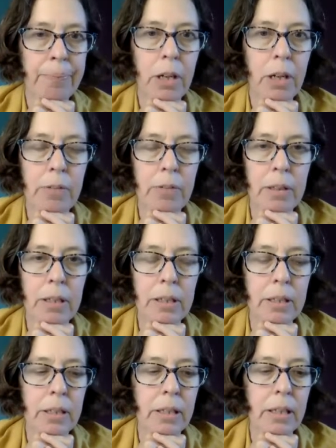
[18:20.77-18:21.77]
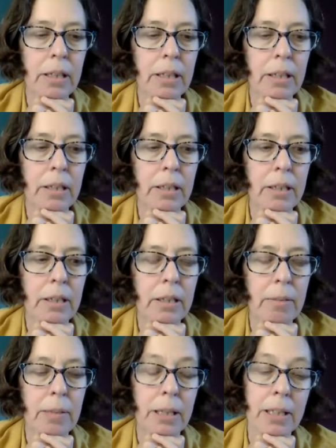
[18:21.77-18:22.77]
overlooked
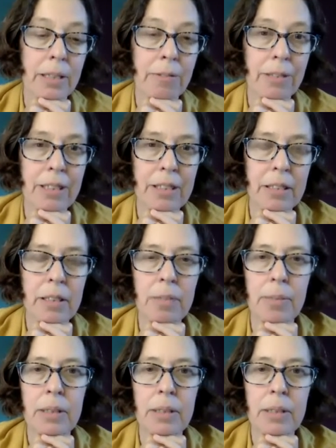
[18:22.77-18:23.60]
because of racism